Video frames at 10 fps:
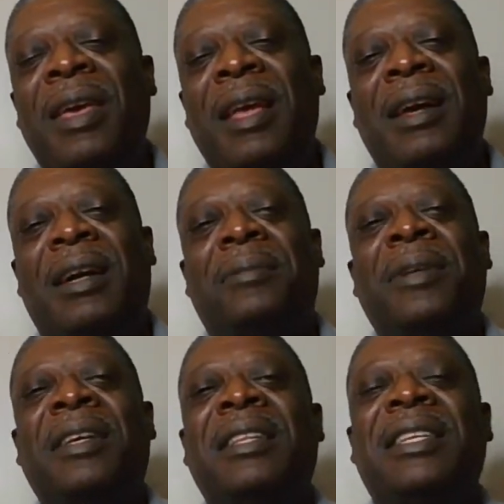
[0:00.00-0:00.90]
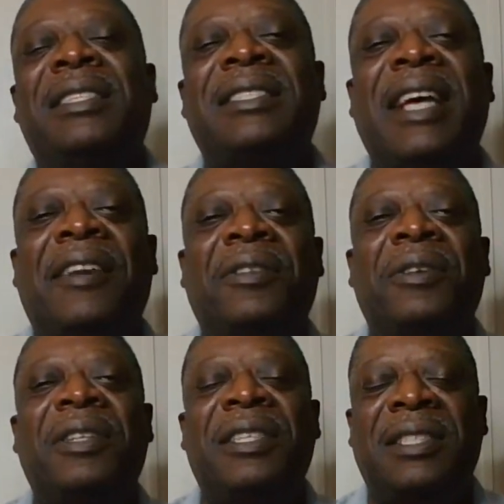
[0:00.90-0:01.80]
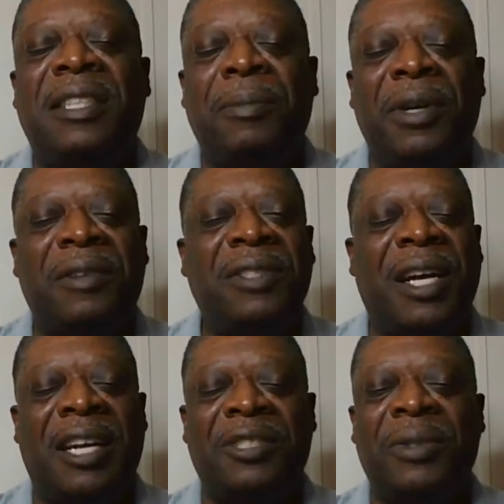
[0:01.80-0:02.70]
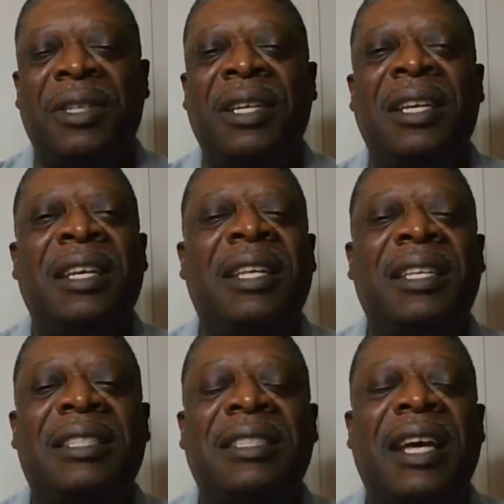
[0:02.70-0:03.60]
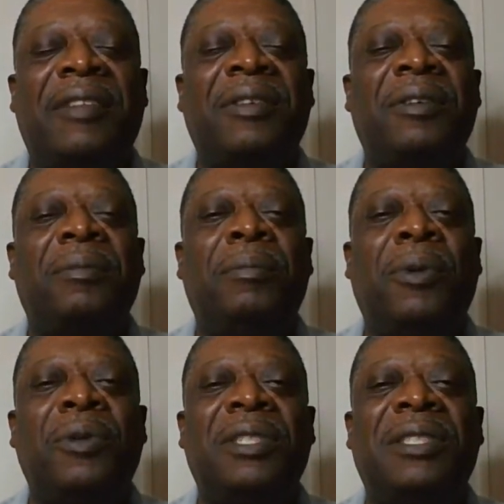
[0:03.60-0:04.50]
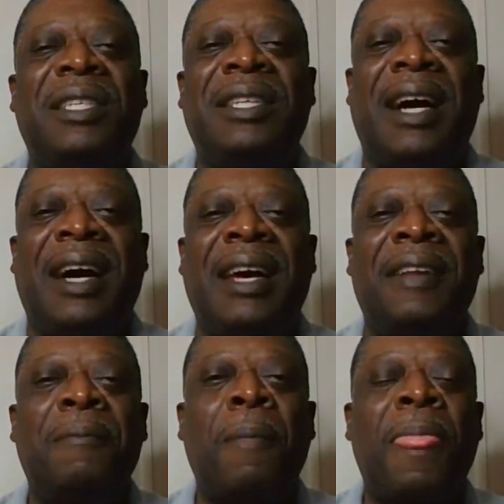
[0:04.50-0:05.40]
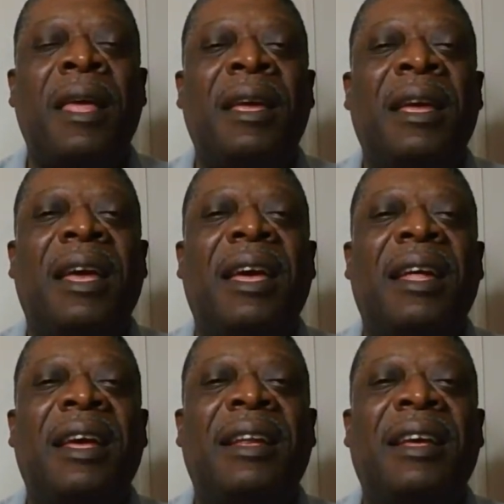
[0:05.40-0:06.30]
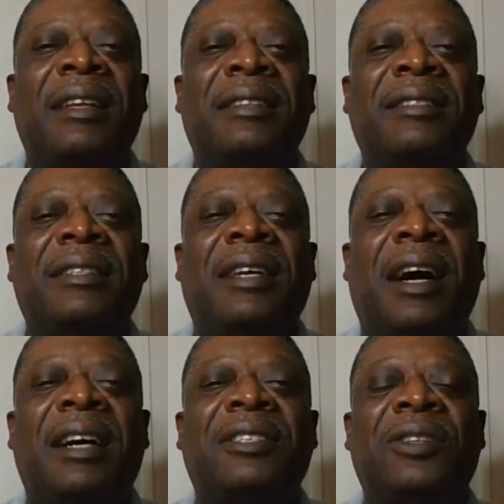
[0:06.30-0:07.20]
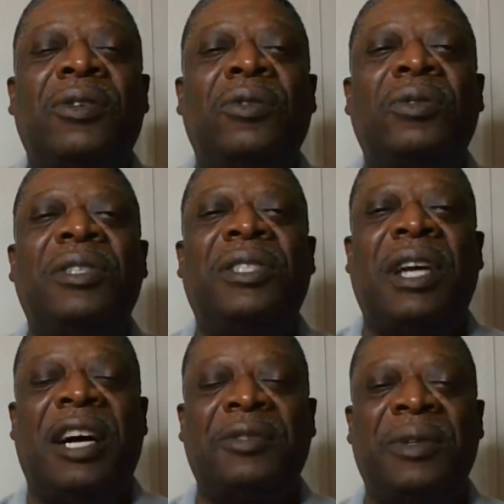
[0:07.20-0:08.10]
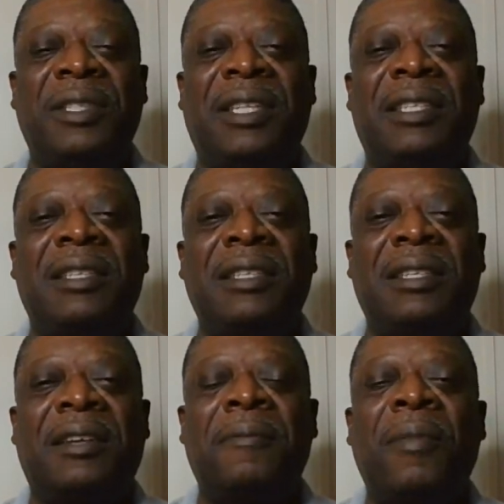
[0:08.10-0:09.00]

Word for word: and um, this is after this is in the book of Joshua. This is after Moses had died, and and, and God told Joshua. He says, "Look,